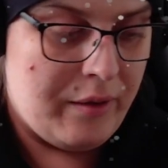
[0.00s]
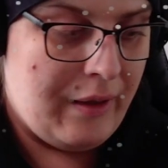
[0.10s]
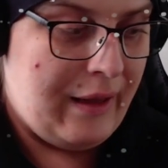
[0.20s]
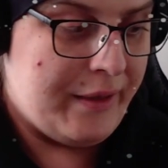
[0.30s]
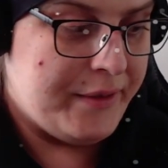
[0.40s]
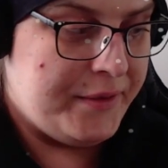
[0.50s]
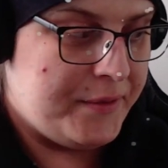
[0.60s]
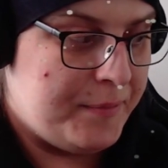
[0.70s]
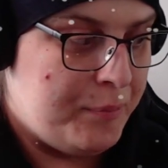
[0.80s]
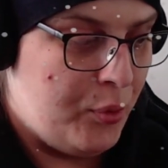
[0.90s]
as
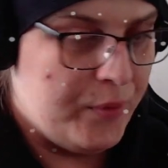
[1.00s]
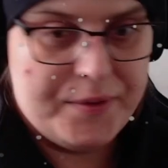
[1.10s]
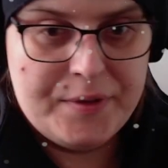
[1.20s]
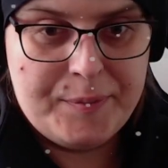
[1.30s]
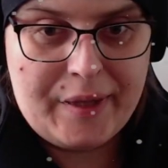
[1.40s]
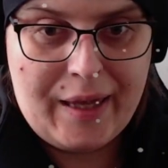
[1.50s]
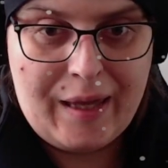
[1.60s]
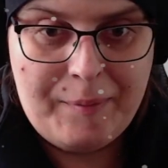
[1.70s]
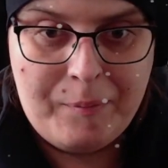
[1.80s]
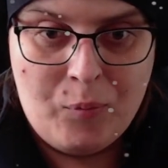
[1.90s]
porters
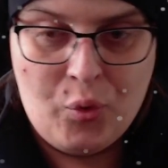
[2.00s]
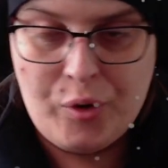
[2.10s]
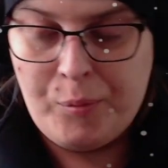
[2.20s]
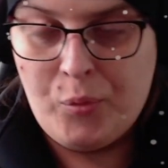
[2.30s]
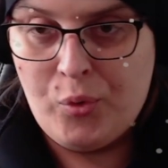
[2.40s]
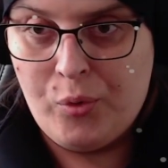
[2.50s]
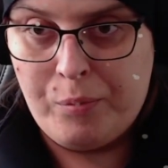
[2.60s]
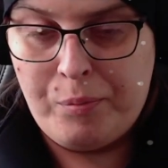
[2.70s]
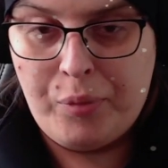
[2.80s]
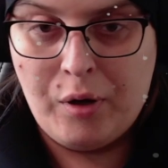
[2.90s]
became more and more
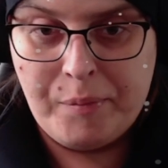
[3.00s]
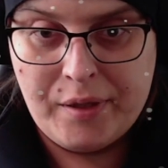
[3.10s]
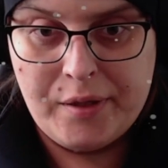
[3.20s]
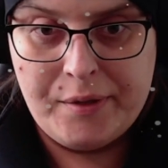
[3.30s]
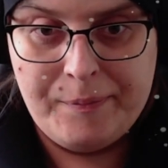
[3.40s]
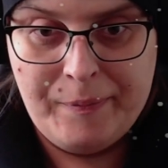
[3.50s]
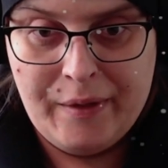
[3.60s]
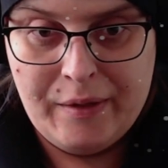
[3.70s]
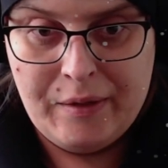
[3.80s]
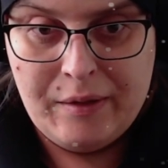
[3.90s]
popular,
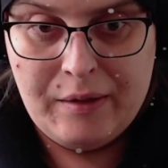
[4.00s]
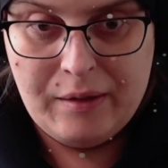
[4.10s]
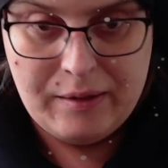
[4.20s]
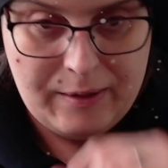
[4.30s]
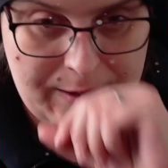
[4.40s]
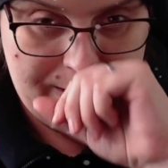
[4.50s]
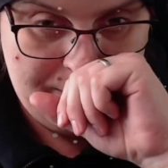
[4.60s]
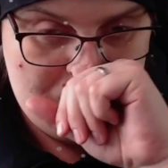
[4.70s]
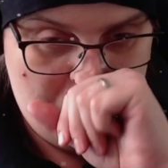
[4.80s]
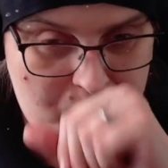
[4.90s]

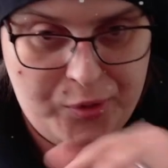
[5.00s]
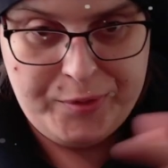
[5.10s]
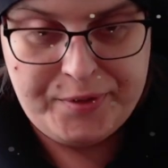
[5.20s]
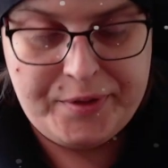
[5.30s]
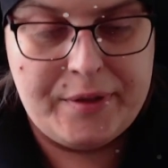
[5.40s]
brewers